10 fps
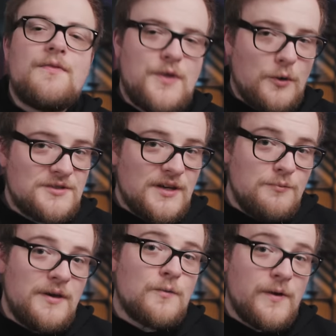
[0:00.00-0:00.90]
those
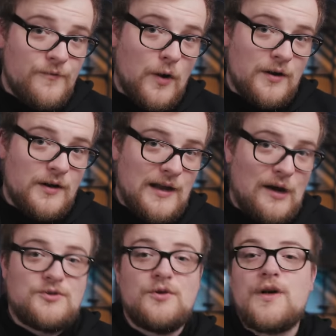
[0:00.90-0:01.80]
can be reverted
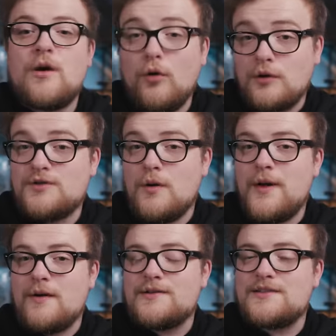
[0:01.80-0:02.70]
now to their older
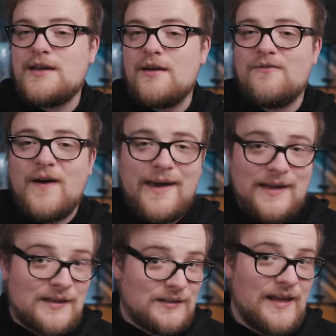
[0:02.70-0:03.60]
appearance
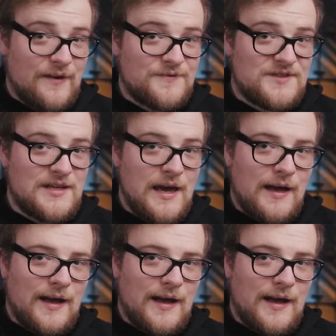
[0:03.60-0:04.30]
via glyphs,